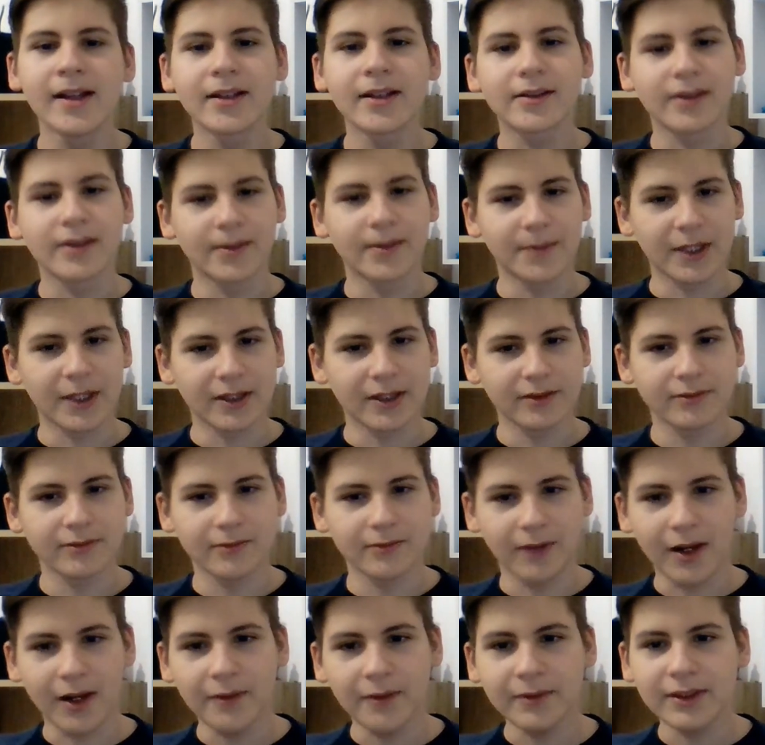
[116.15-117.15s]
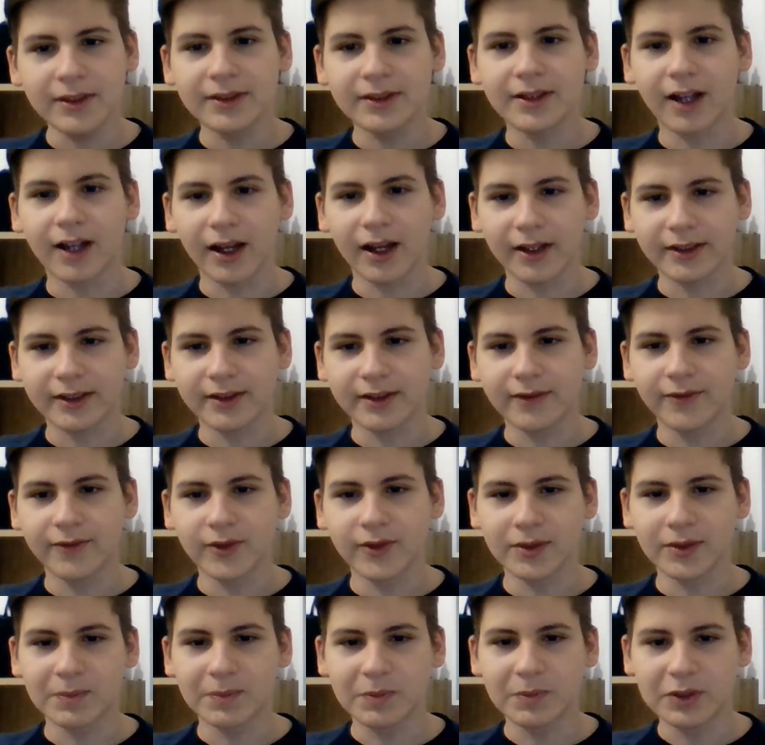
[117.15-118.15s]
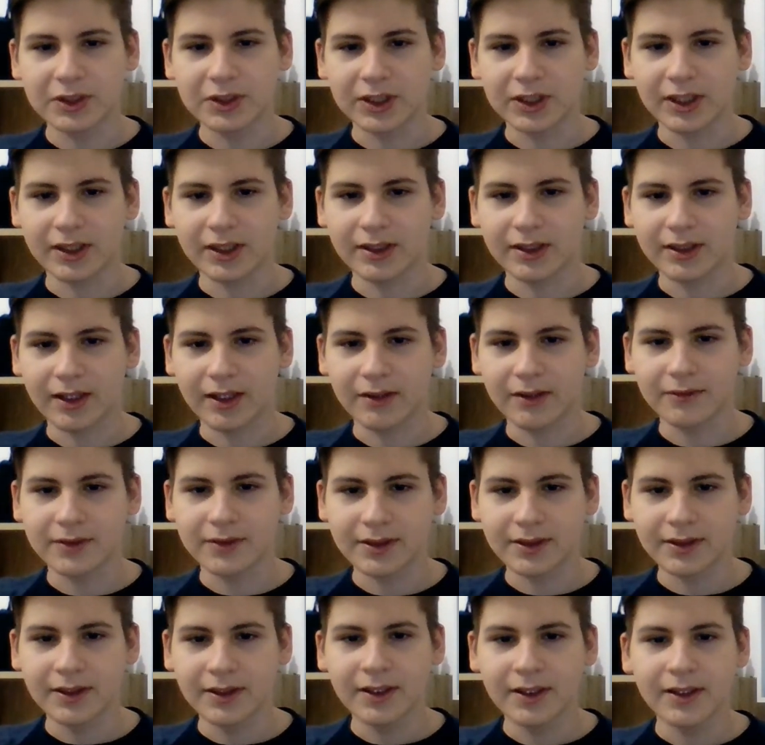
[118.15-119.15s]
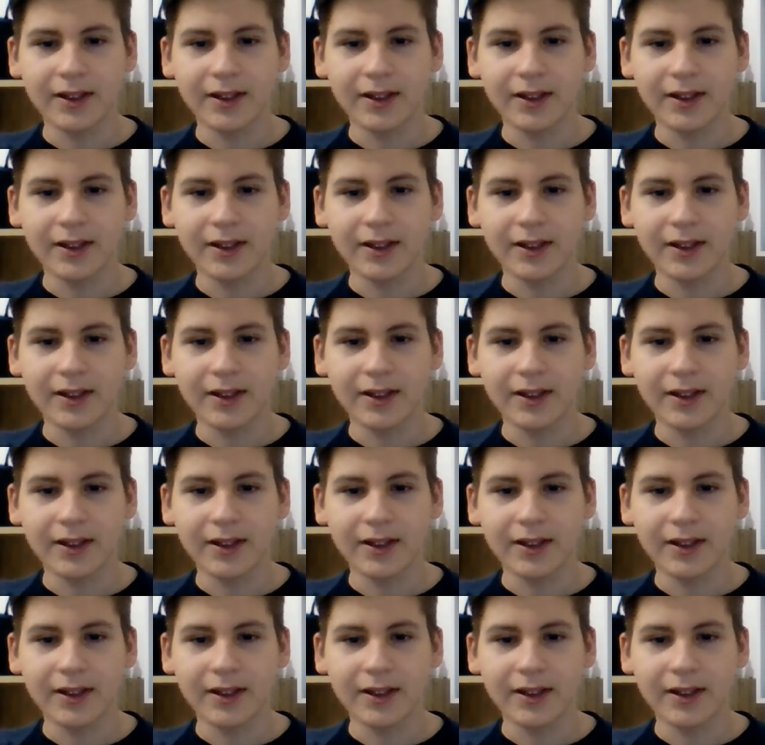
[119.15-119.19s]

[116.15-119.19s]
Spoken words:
So the bigger the round, the larger the force pushing it out.